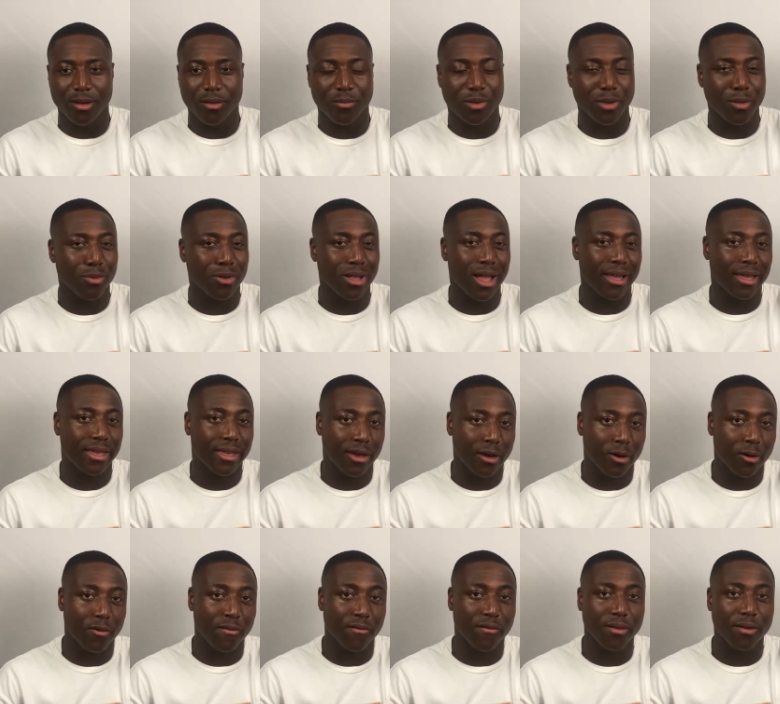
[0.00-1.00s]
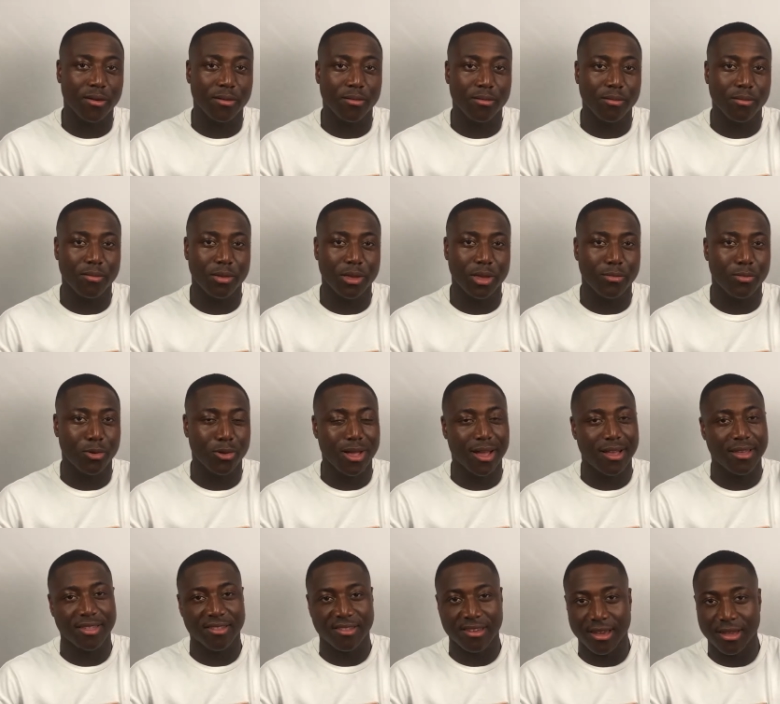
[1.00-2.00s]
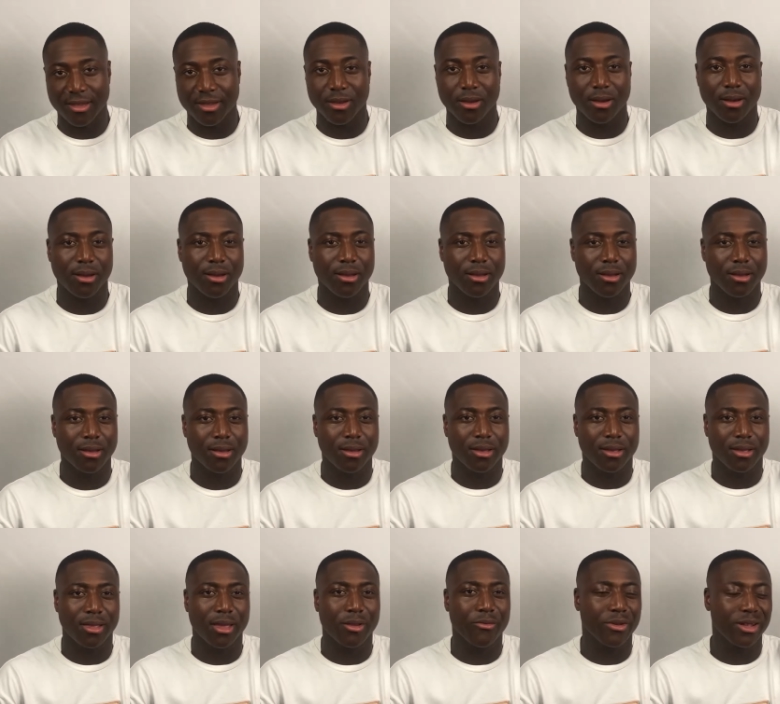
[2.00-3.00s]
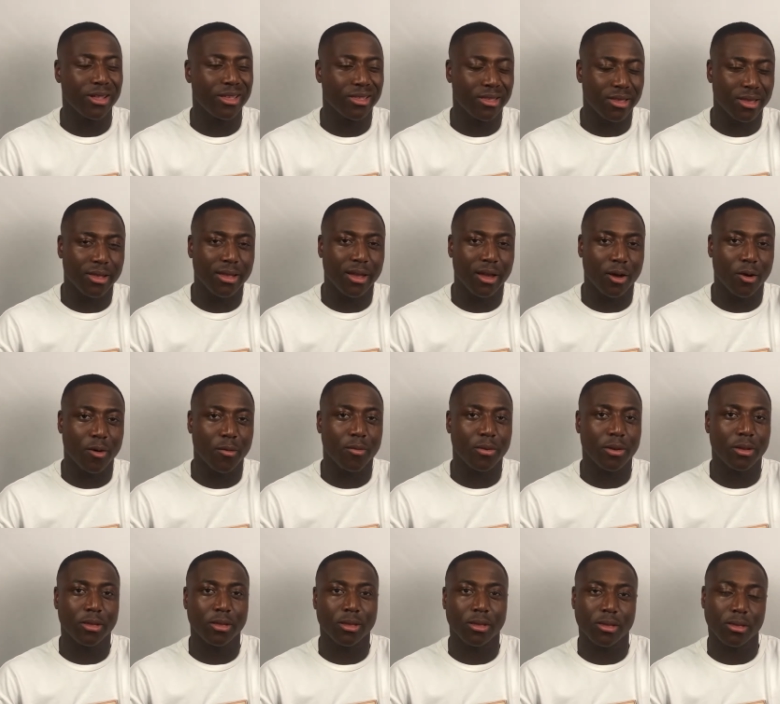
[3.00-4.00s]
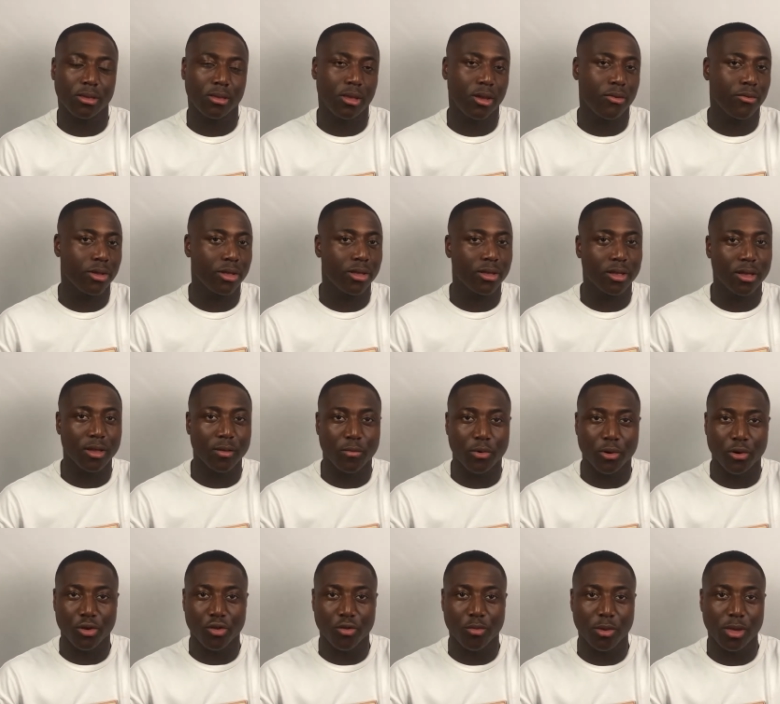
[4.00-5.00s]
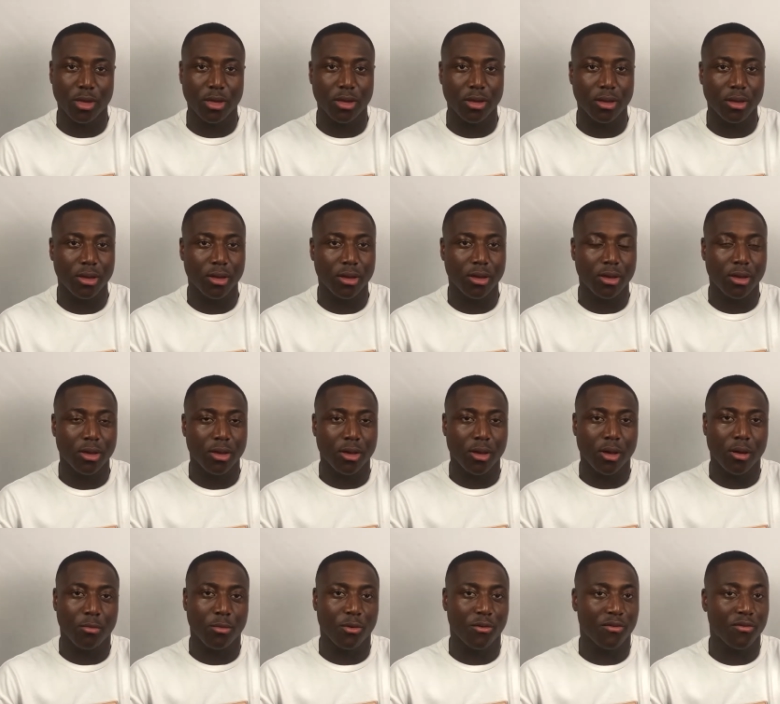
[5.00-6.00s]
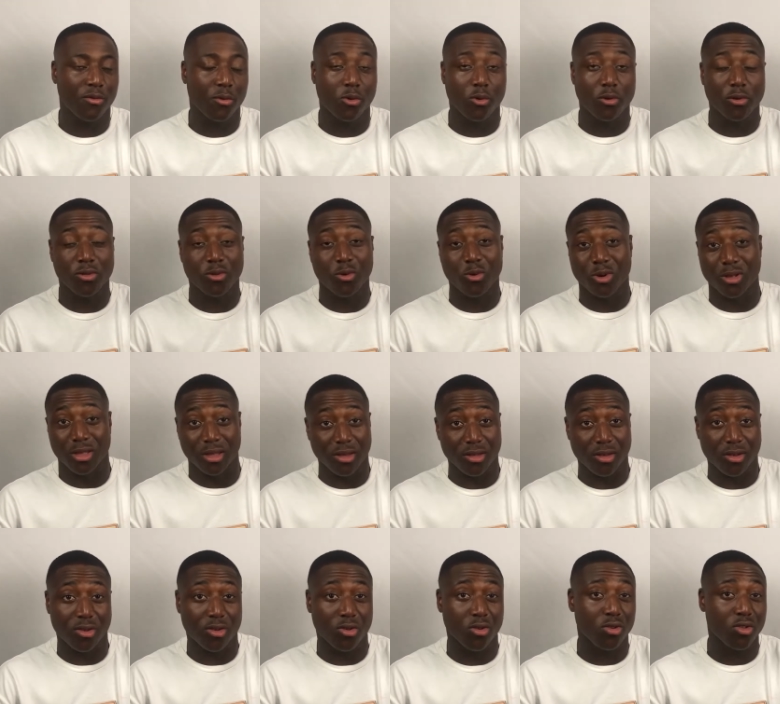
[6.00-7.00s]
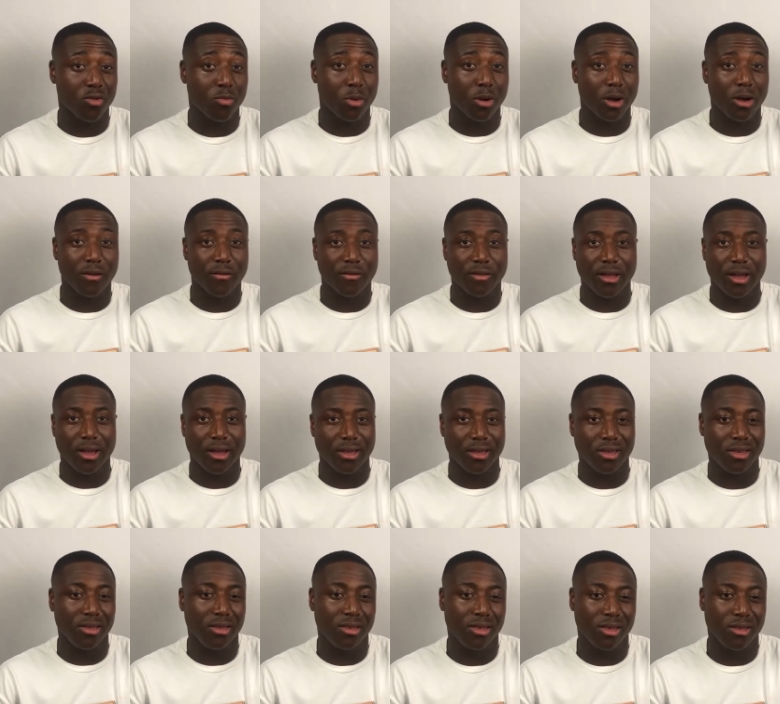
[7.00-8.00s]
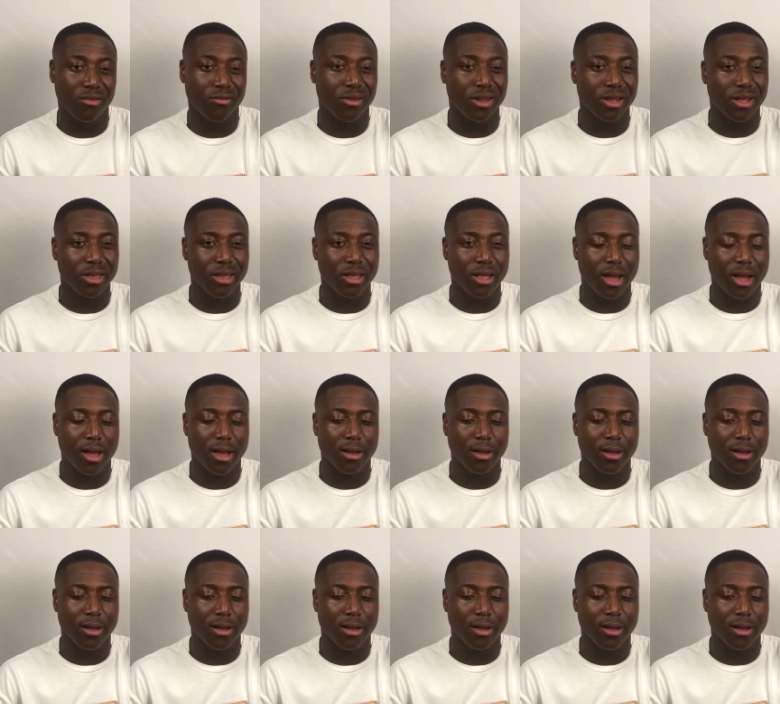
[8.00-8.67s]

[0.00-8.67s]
people like Kelvin, people like Sanya. They really did help and they really did push me. Of course, God is a huge part of that. He really